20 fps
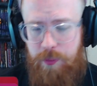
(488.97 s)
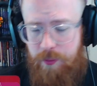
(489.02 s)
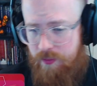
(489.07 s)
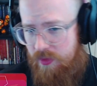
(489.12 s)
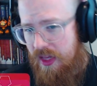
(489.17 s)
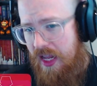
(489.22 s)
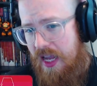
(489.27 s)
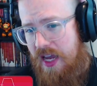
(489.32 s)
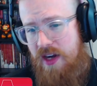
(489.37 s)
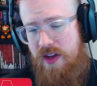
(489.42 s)

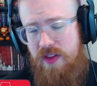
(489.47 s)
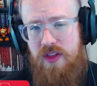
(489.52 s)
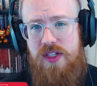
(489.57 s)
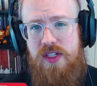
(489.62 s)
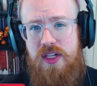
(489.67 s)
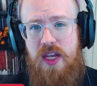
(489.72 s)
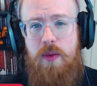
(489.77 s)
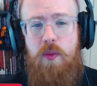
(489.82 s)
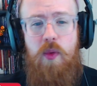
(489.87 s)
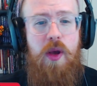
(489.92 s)
And in the
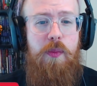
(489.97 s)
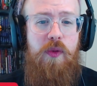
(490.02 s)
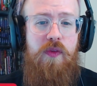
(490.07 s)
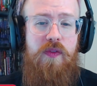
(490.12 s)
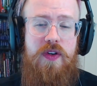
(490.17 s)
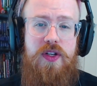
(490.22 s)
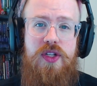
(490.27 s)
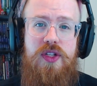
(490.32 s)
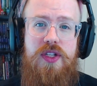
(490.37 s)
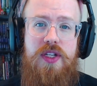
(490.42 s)
same way
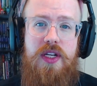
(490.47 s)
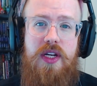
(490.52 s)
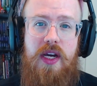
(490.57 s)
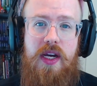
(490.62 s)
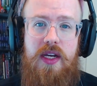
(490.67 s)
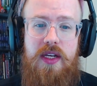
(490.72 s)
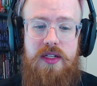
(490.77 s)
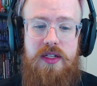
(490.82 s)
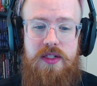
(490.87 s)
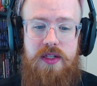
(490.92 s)
proficiency
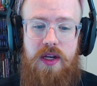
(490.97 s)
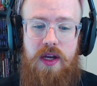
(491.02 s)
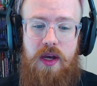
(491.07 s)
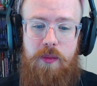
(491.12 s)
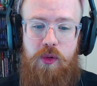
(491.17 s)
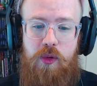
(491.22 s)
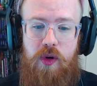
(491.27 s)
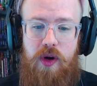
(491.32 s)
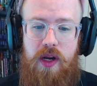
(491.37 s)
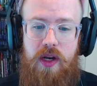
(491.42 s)
dice
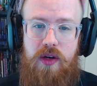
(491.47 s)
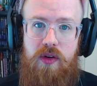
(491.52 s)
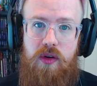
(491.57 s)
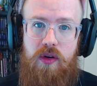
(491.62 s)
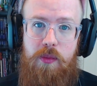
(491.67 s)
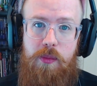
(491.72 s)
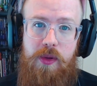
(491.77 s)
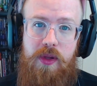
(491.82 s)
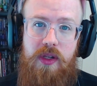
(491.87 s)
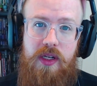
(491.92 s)
upgrade your
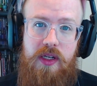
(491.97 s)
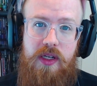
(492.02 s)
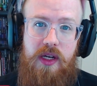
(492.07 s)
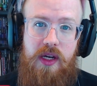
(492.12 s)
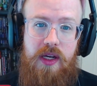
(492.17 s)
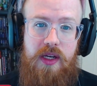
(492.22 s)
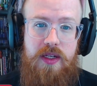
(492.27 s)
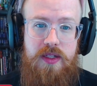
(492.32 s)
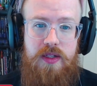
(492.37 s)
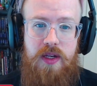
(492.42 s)
ability
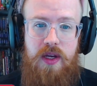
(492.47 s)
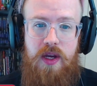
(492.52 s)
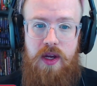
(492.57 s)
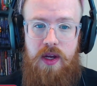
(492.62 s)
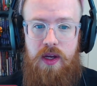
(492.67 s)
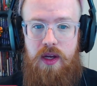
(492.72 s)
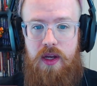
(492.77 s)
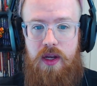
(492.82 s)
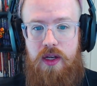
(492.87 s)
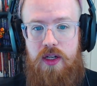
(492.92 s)
dice,
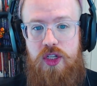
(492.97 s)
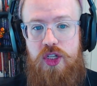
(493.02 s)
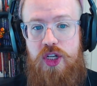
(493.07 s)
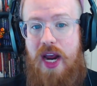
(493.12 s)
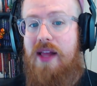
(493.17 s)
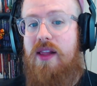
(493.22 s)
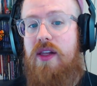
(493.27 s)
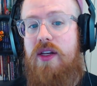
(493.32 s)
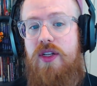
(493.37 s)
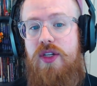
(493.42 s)

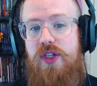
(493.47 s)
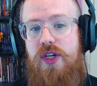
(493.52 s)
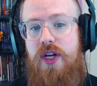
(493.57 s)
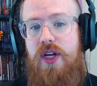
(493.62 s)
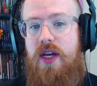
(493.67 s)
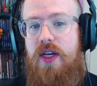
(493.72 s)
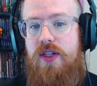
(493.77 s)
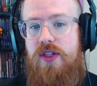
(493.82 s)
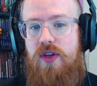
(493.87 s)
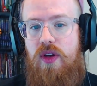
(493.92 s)
challenge
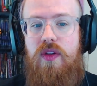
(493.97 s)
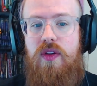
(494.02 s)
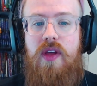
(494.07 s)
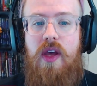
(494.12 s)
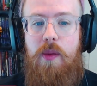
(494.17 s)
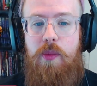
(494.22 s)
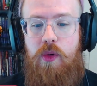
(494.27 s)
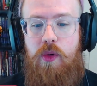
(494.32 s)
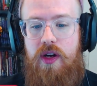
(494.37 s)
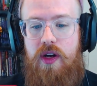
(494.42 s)
dice are the
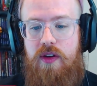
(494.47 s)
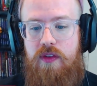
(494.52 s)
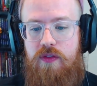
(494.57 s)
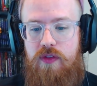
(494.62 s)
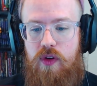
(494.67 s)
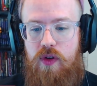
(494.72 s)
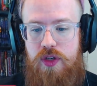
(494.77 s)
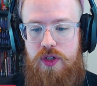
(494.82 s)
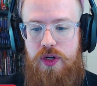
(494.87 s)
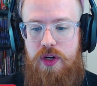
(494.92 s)
upgraded
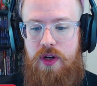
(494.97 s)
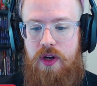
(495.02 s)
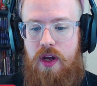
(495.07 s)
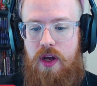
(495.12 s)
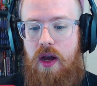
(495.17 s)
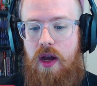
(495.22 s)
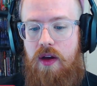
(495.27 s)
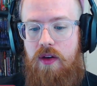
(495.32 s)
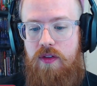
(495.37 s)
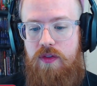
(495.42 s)
version
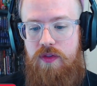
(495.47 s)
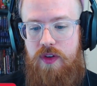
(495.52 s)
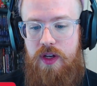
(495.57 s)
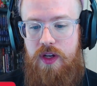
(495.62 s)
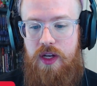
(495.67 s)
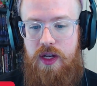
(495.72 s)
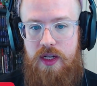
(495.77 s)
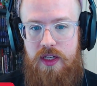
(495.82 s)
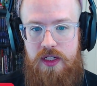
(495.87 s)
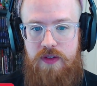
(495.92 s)
of
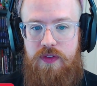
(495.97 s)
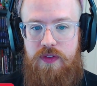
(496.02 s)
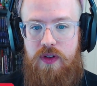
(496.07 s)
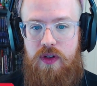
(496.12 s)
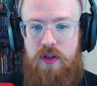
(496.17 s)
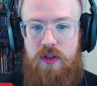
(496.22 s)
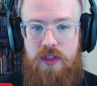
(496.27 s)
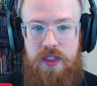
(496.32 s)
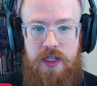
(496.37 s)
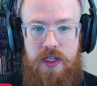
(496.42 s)

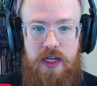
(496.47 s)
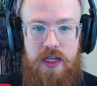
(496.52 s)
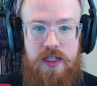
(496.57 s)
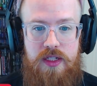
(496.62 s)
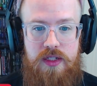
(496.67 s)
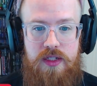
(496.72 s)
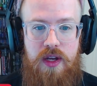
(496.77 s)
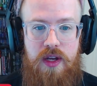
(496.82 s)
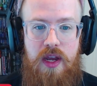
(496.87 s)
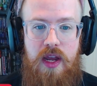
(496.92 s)
difficulty
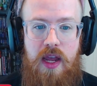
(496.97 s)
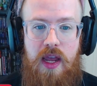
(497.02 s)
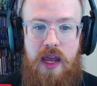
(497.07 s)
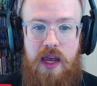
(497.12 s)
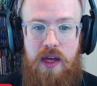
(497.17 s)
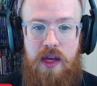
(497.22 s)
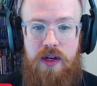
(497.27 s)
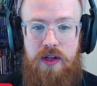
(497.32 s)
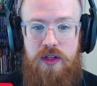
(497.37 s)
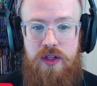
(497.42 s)
dice.
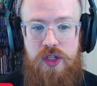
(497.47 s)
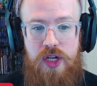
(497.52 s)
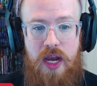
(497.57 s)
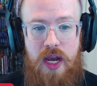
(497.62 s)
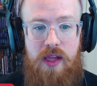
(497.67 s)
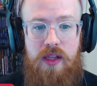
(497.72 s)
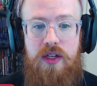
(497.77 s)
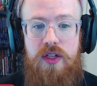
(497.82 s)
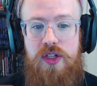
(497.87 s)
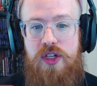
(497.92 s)
And
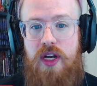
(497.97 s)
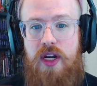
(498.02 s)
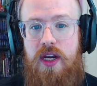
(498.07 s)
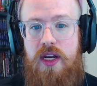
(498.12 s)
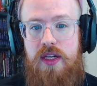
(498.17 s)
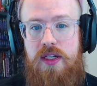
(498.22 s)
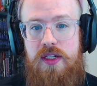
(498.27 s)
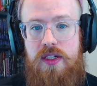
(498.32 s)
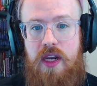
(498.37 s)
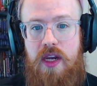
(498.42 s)
challenge
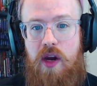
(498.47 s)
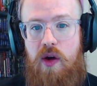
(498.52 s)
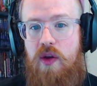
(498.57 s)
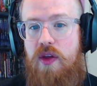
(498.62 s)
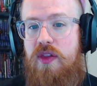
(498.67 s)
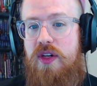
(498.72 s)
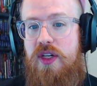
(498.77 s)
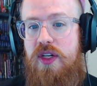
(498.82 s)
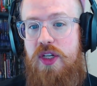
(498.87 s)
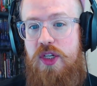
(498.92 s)
dice carry
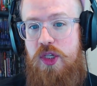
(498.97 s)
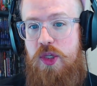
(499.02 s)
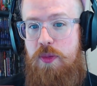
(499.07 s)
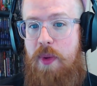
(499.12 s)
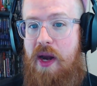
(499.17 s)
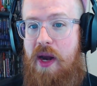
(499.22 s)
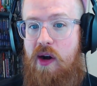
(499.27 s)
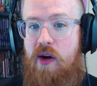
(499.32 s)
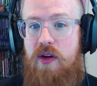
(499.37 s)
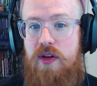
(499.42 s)
the
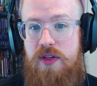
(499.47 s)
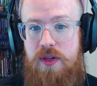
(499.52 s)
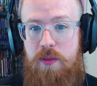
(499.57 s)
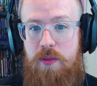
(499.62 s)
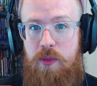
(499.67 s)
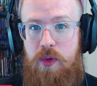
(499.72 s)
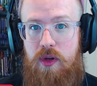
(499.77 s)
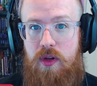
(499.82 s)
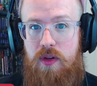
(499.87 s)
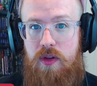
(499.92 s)
despair
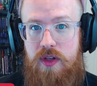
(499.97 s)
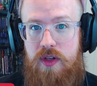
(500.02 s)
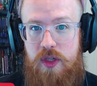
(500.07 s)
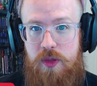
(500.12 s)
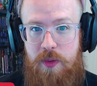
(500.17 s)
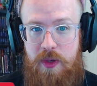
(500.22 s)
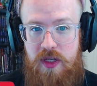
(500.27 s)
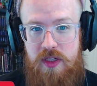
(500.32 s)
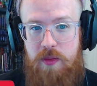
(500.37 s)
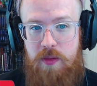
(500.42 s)
symbol. The
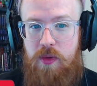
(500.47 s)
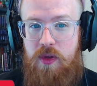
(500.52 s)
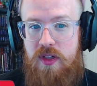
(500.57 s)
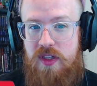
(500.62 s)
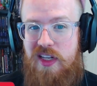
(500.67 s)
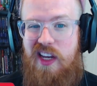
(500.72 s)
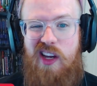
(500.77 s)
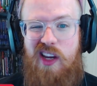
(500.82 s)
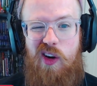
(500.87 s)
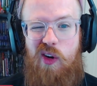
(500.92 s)
despair symbol is
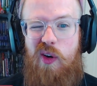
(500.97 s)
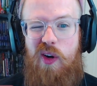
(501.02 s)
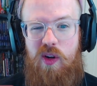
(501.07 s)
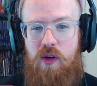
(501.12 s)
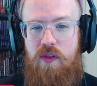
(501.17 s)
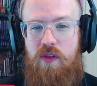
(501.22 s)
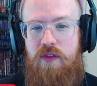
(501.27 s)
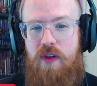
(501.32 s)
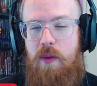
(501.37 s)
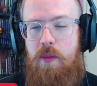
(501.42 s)
like a critical
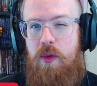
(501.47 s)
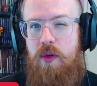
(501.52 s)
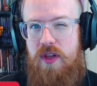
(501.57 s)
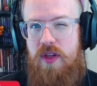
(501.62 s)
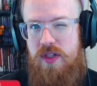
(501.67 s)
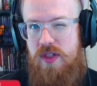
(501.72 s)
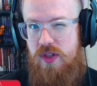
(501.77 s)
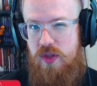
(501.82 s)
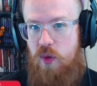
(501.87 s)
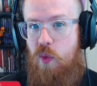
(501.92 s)
fumble.
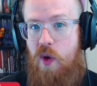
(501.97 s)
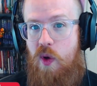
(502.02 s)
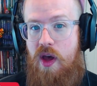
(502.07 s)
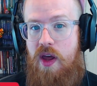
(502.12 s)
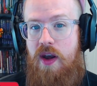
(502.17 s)
This is the one.